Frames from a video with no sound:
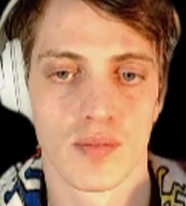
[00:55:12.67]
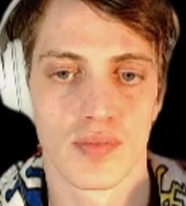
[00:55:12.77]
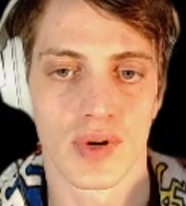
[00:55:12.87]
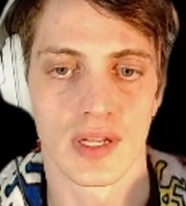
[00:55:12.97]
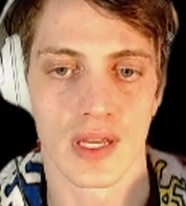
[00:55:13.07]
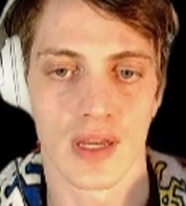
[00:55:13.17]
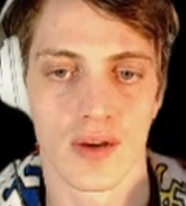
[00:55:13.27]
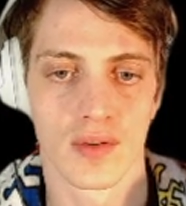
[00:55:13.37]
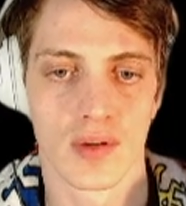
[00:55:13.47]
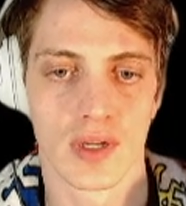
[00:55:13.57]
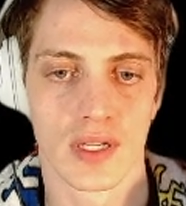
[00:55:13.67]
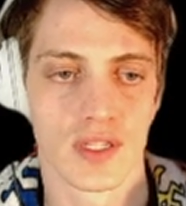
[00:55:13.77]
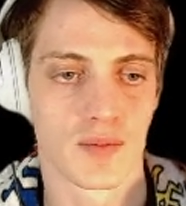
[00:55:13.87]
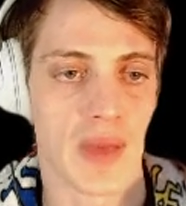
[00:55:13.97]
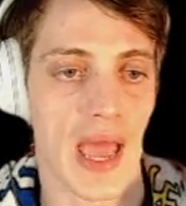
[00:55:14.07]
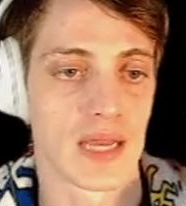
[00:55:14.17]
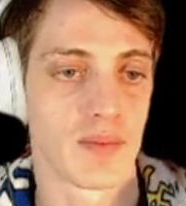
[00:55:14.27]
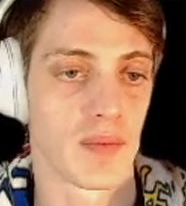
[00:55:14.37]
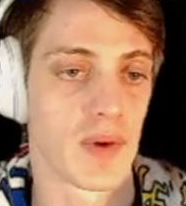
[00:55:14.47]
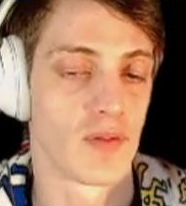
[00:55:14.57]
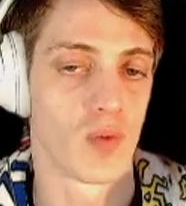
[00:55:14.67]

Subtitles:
breakout is back up above